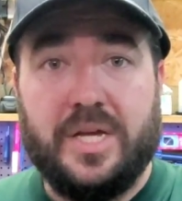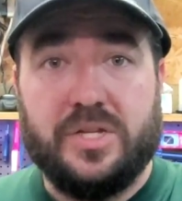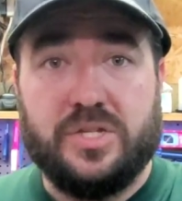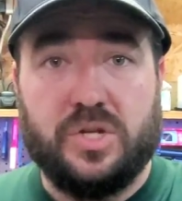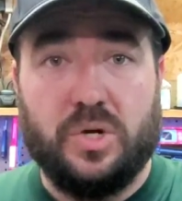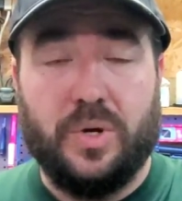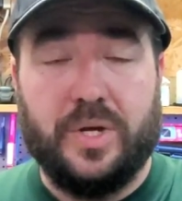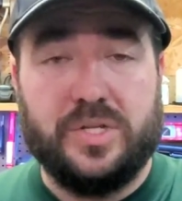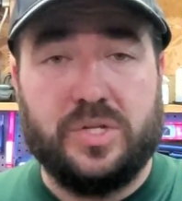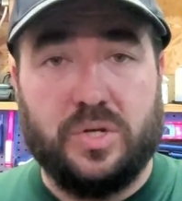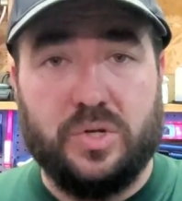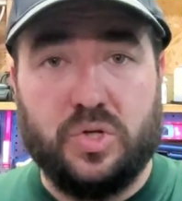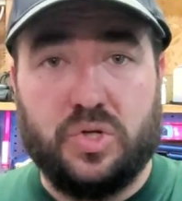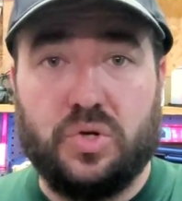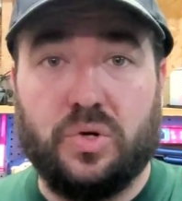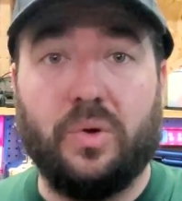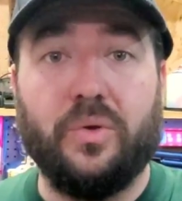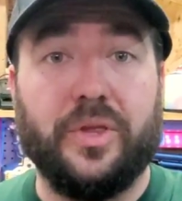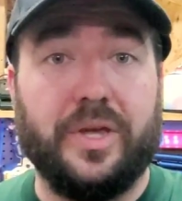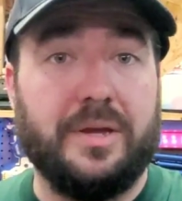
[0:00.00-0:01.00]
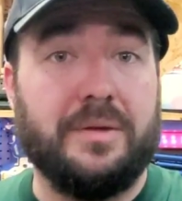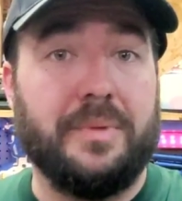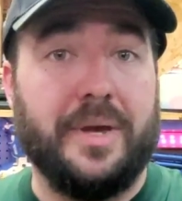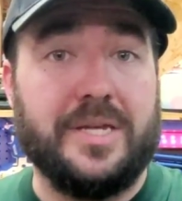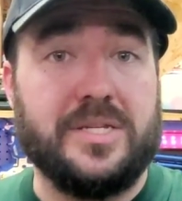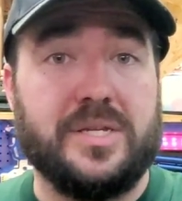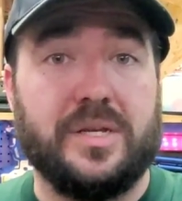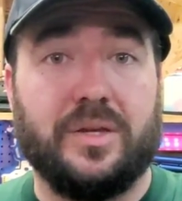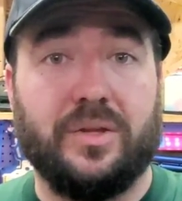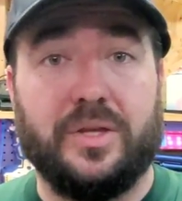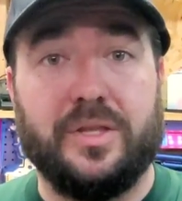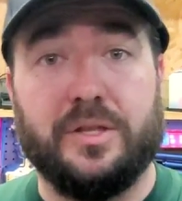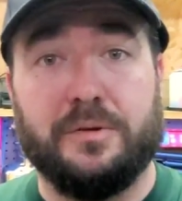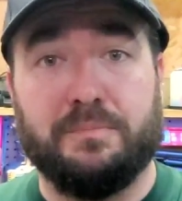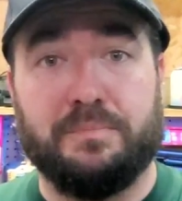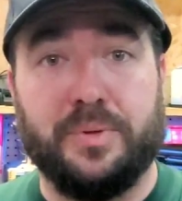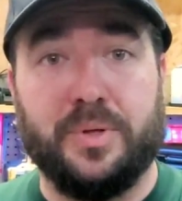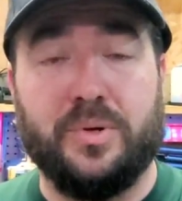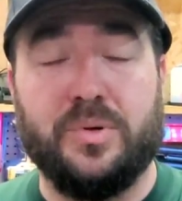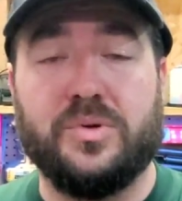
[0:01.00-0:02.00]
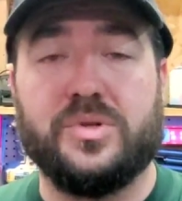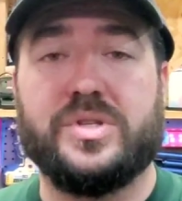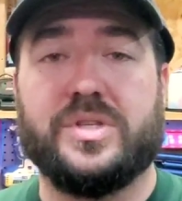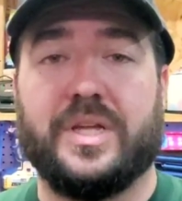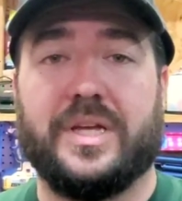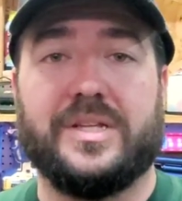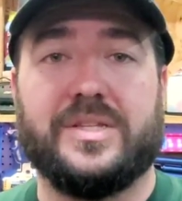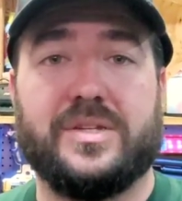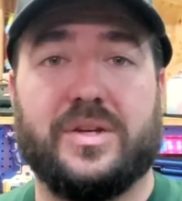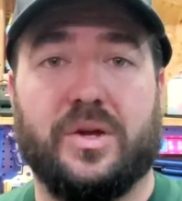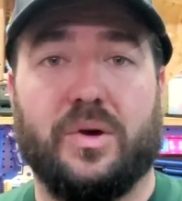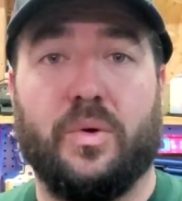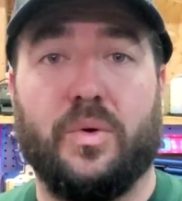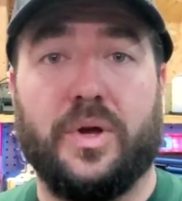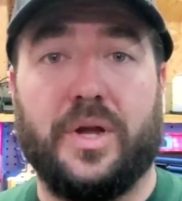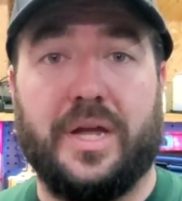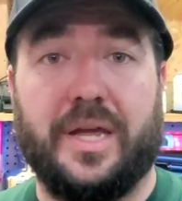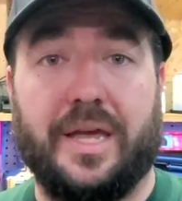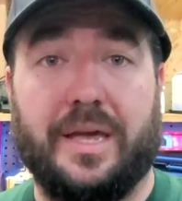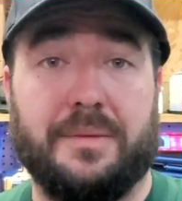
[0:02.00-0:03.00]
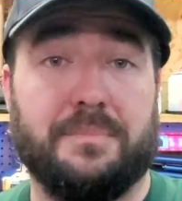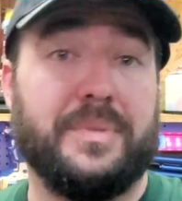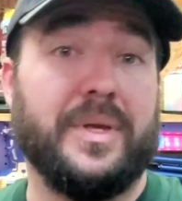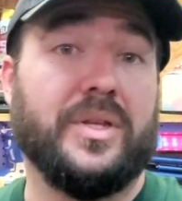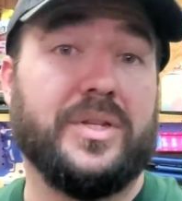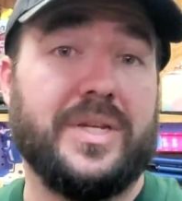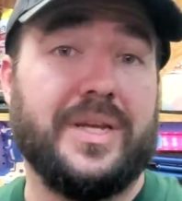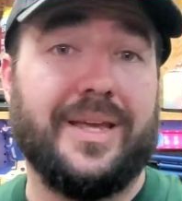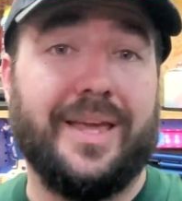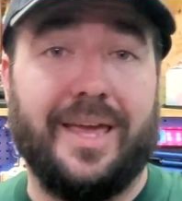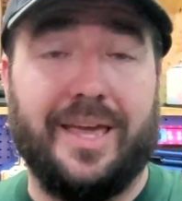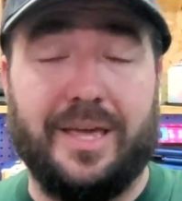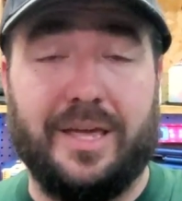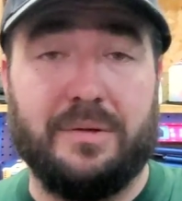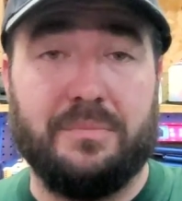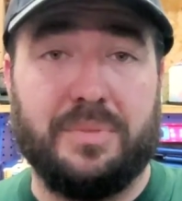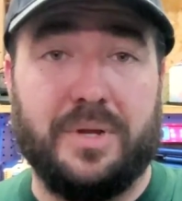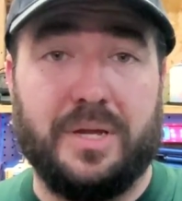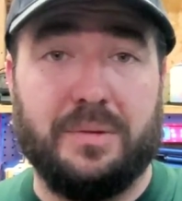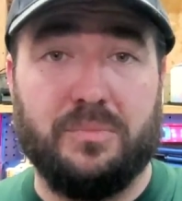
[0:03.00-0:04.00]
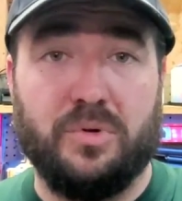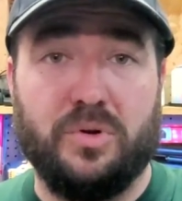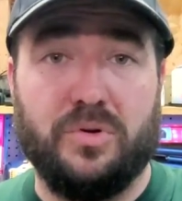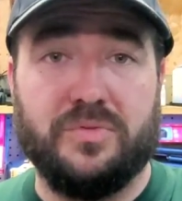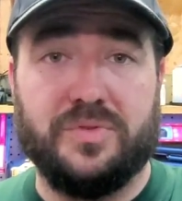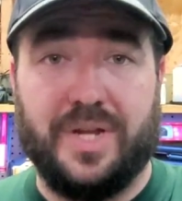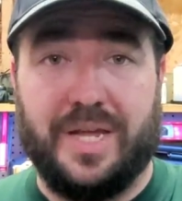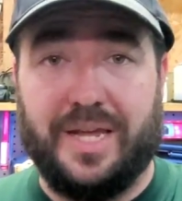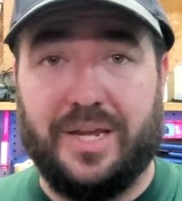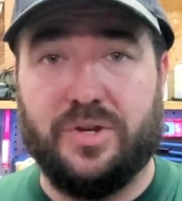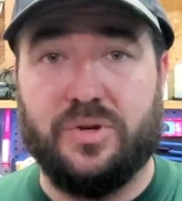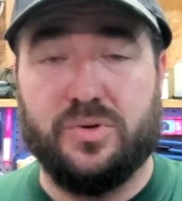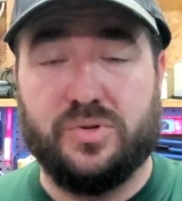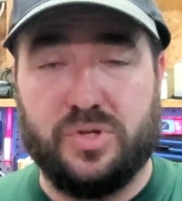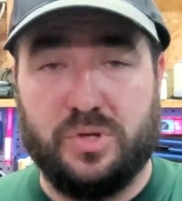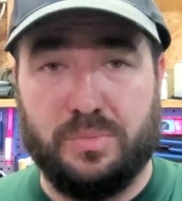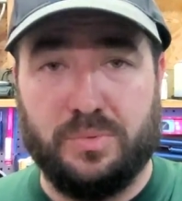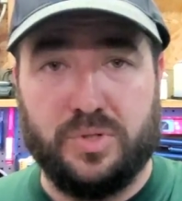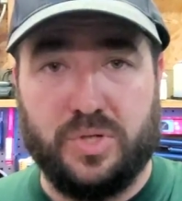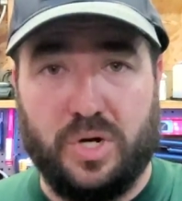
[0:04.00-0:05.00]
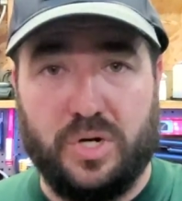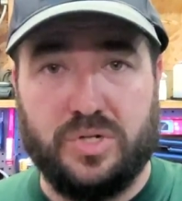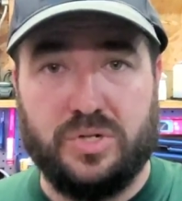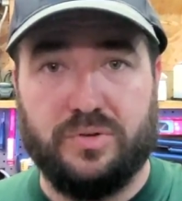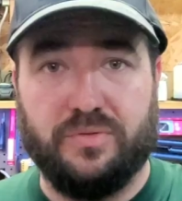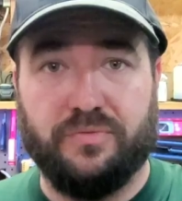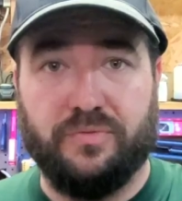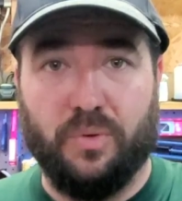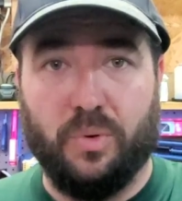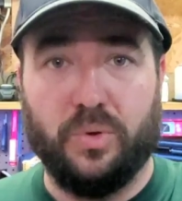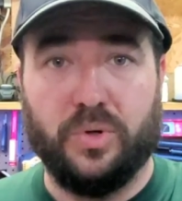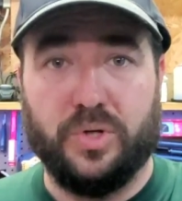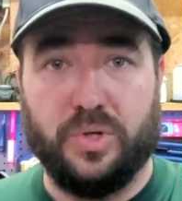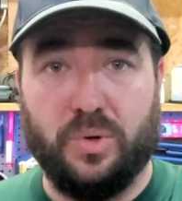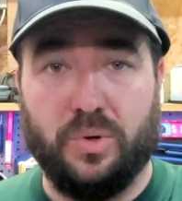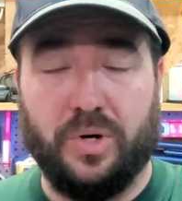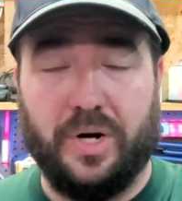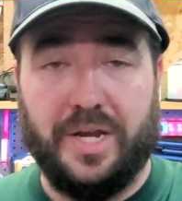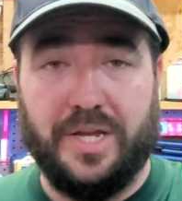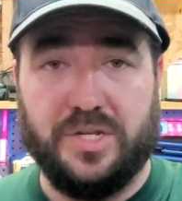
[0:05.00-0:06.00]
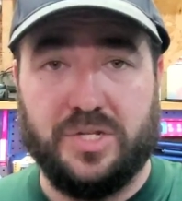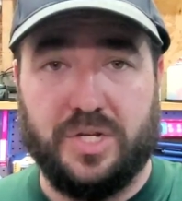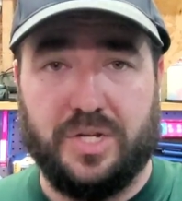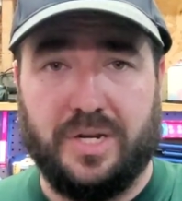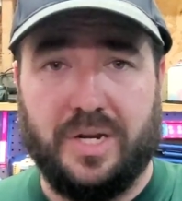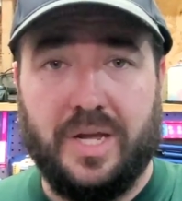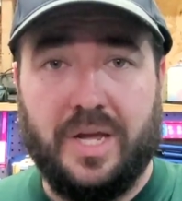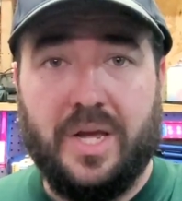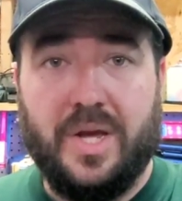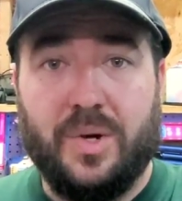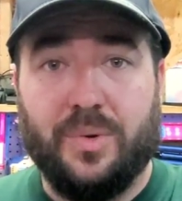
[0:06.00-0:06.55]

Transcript: So it's controlling basically the boost that's going and building and being moved in your supercharger for your engine.